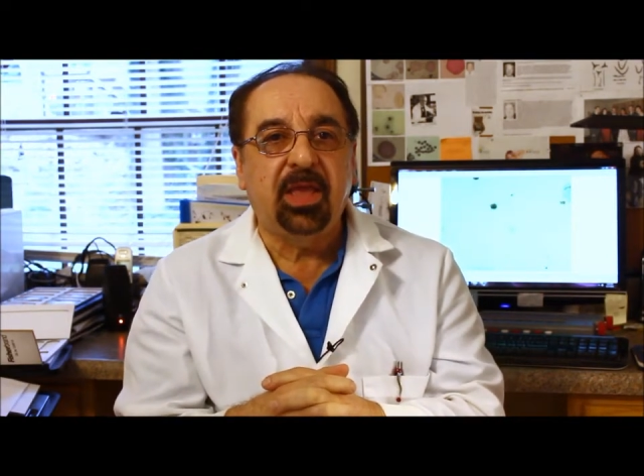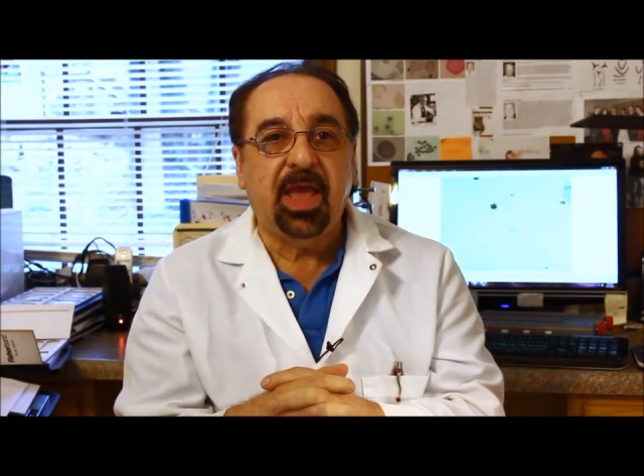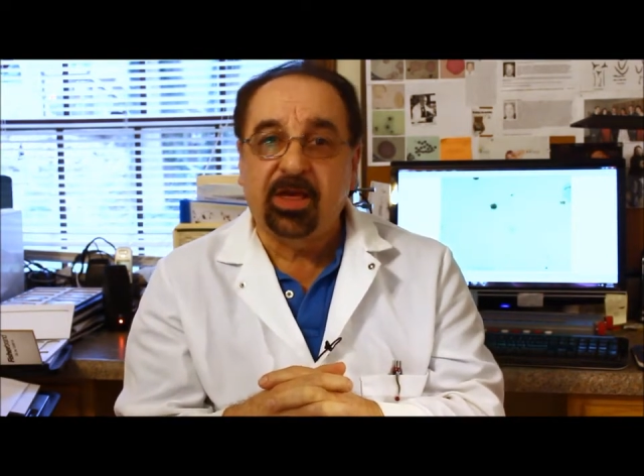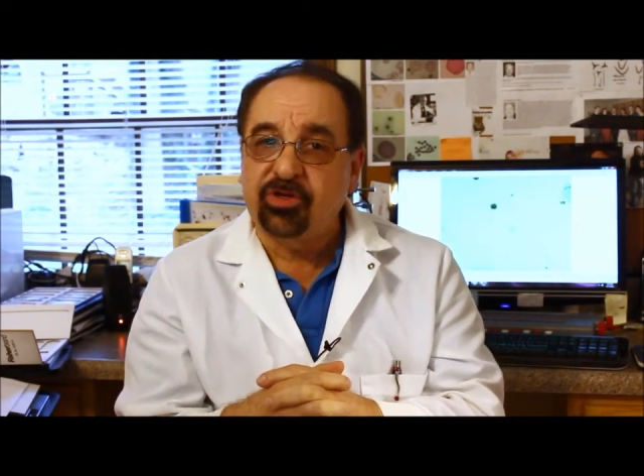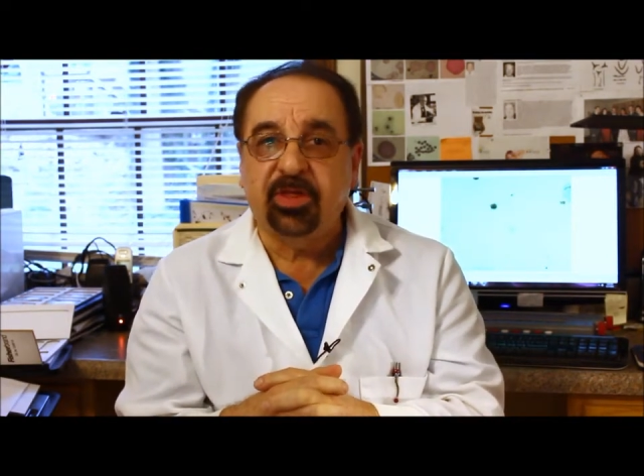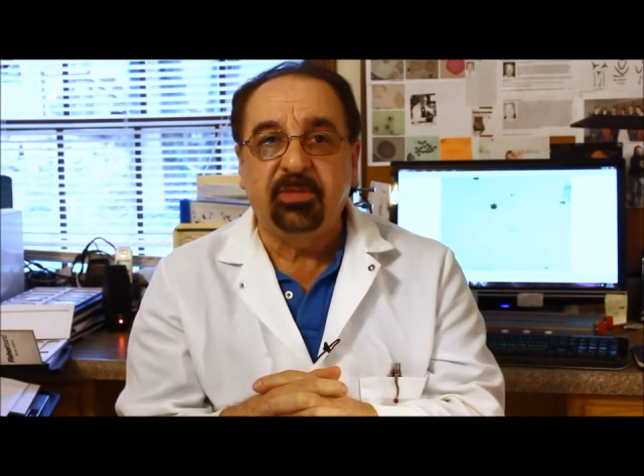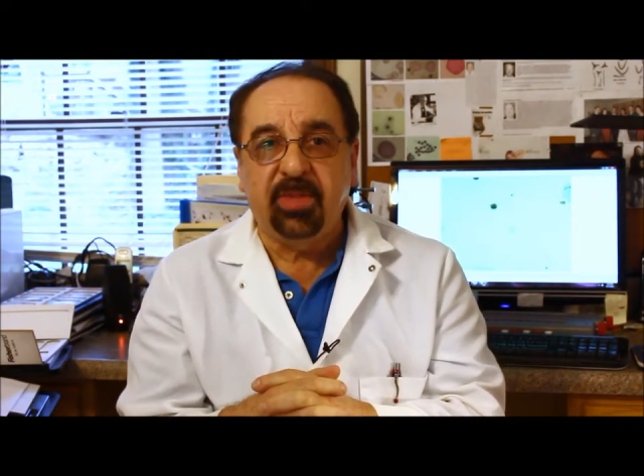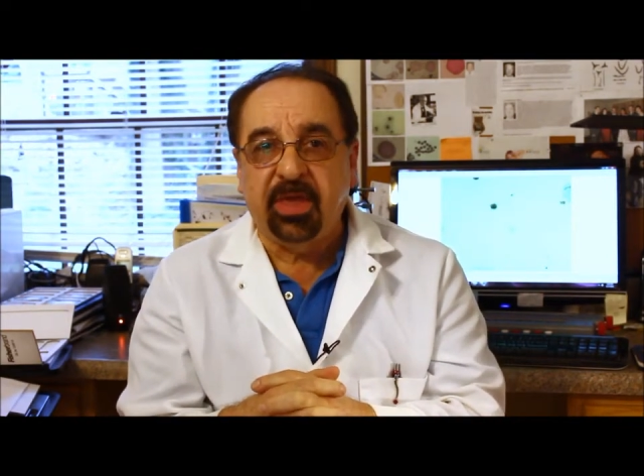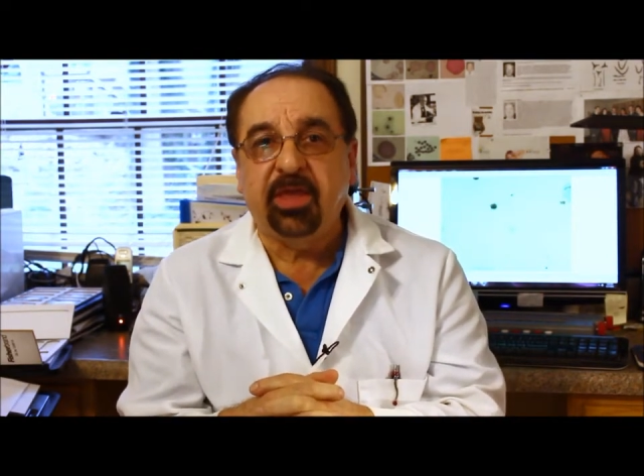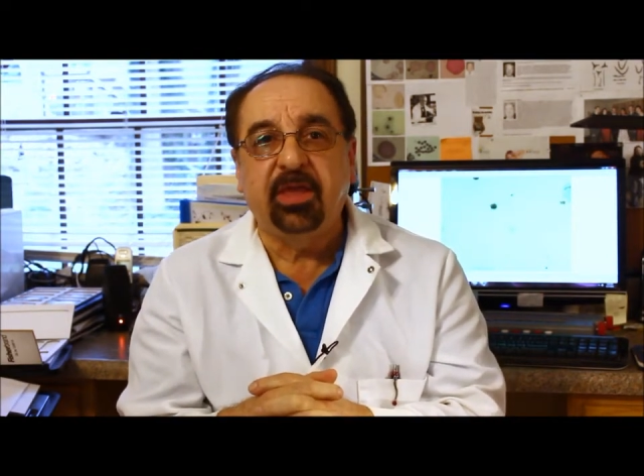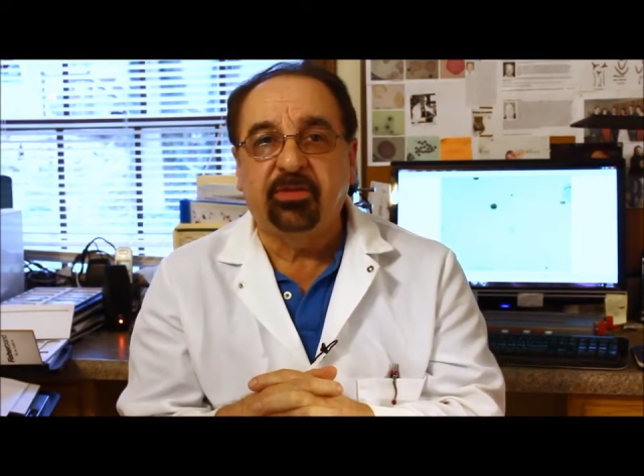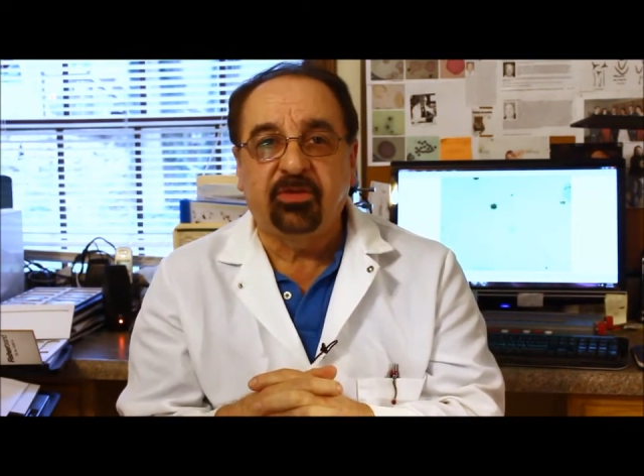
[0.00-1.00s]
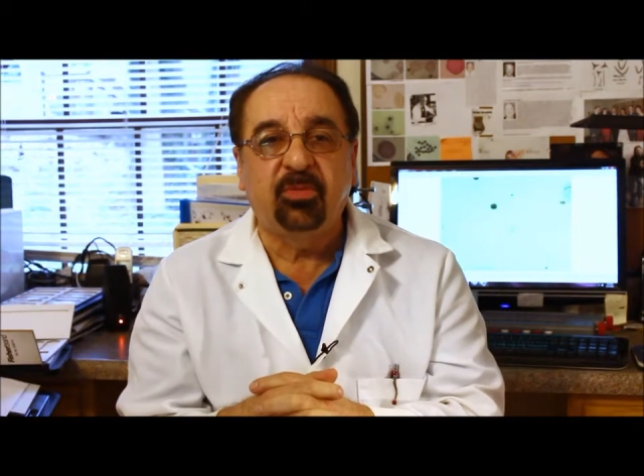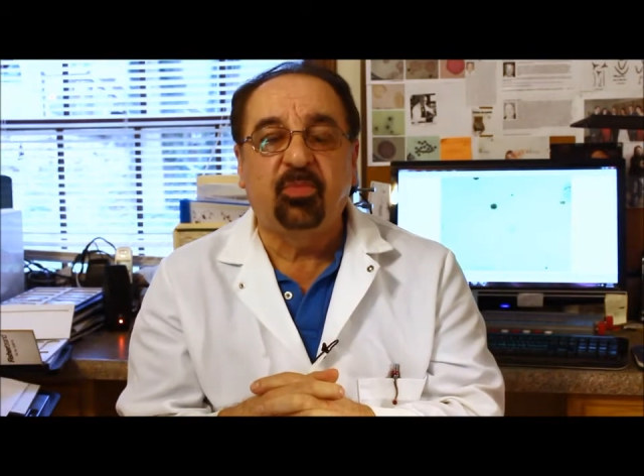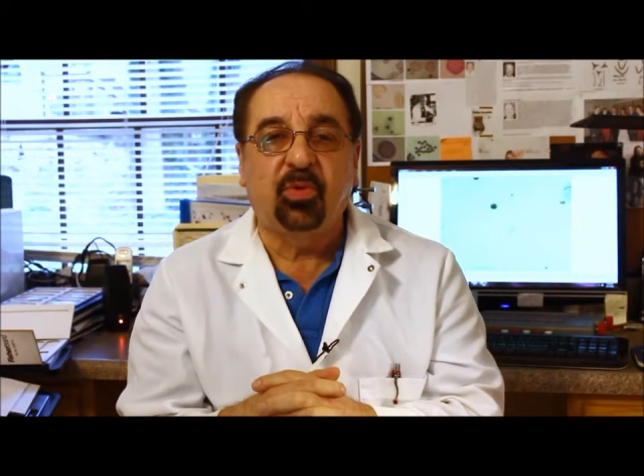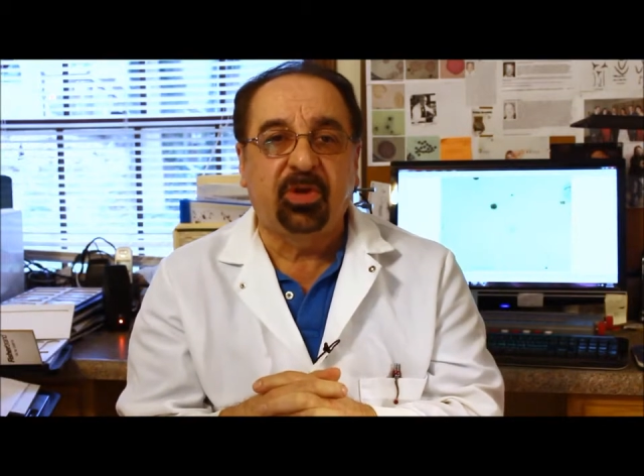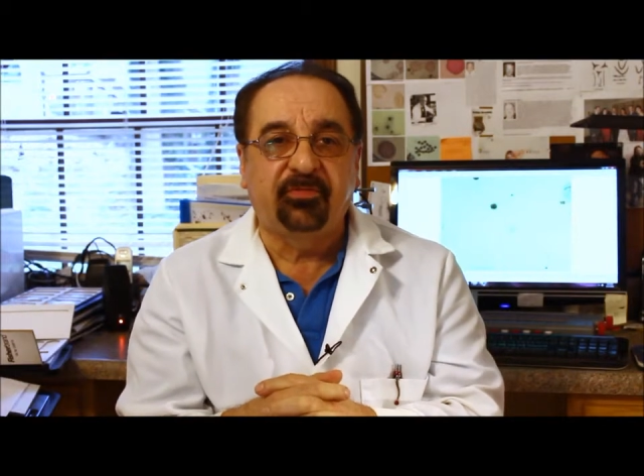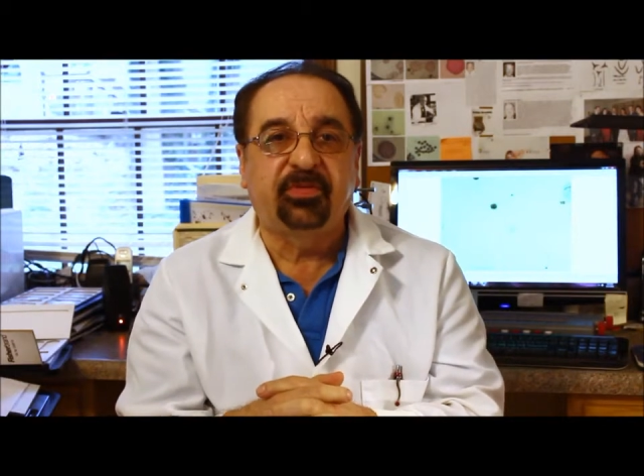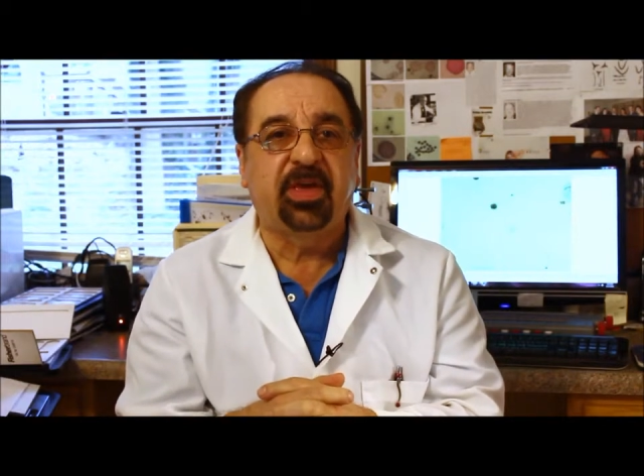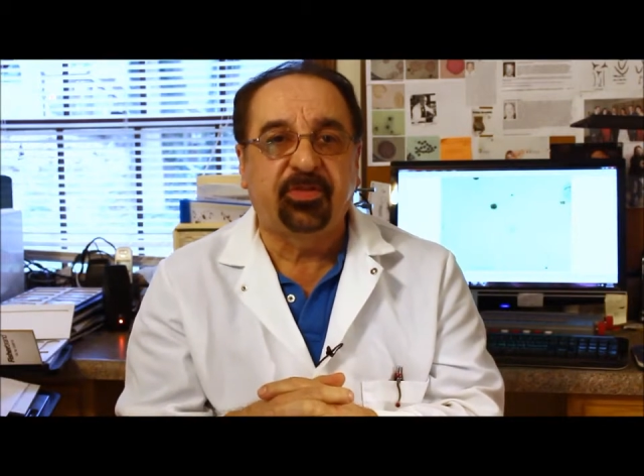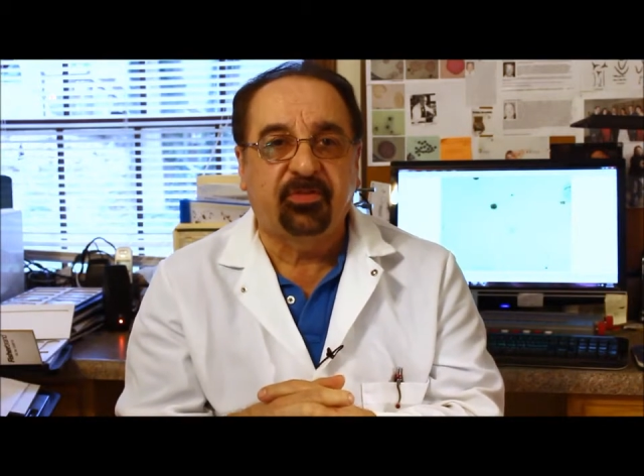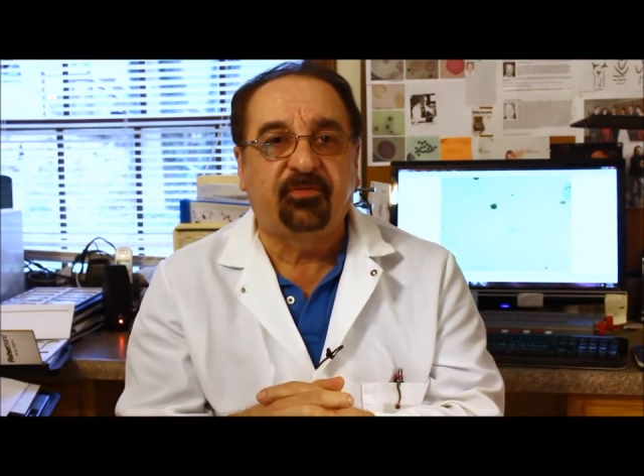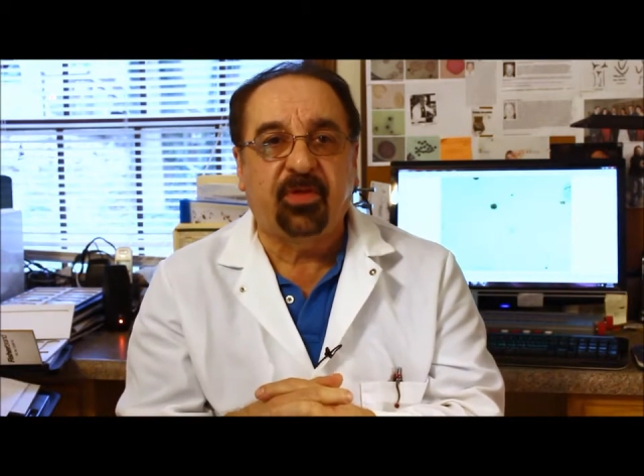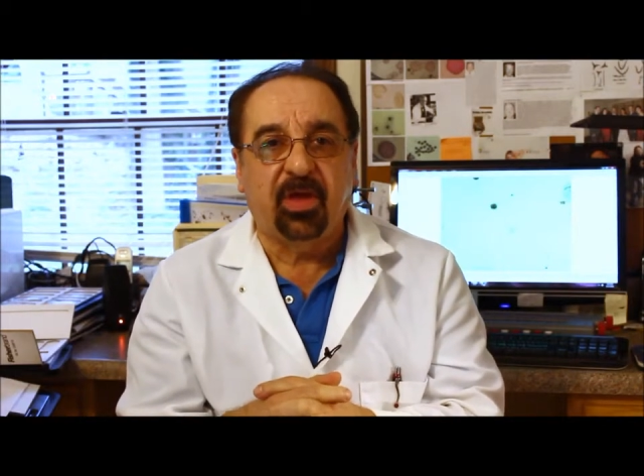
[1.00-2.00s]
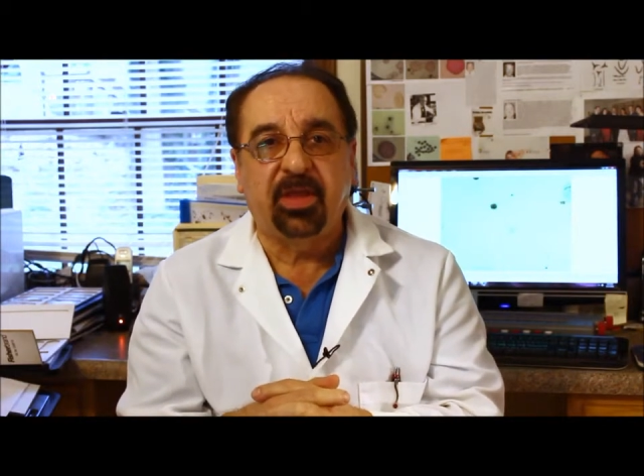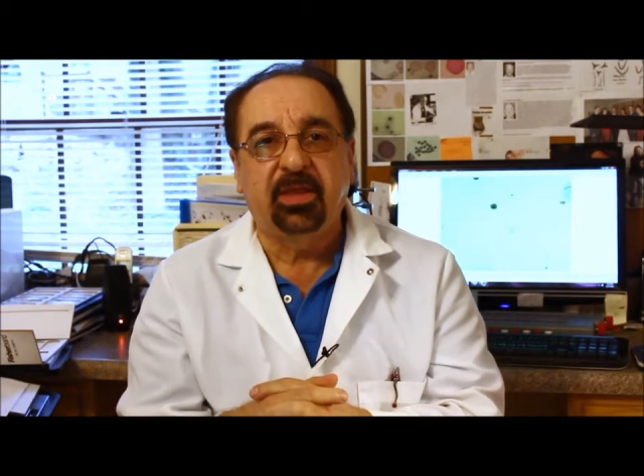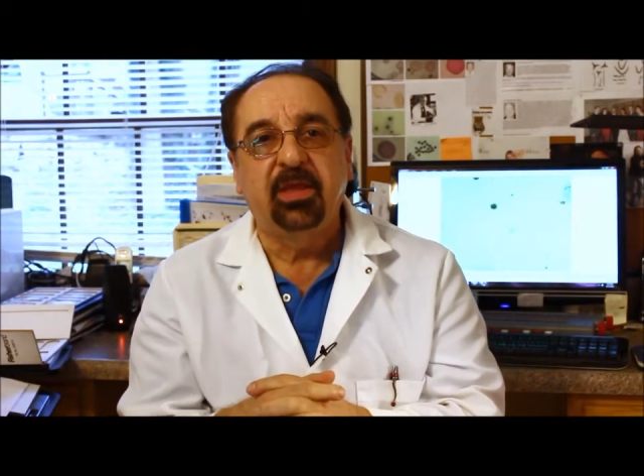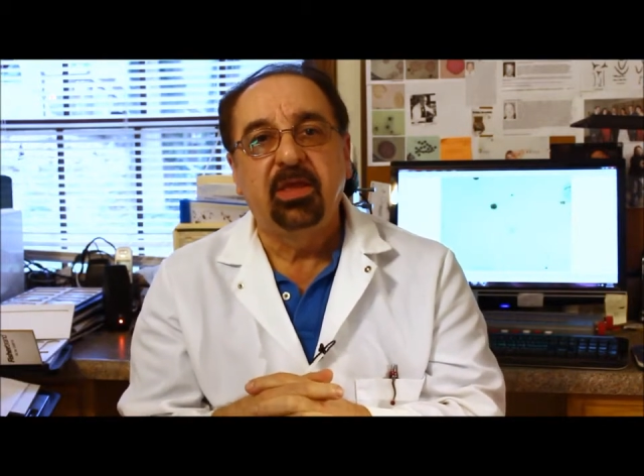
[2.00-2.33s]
actually making it to the point of testifying.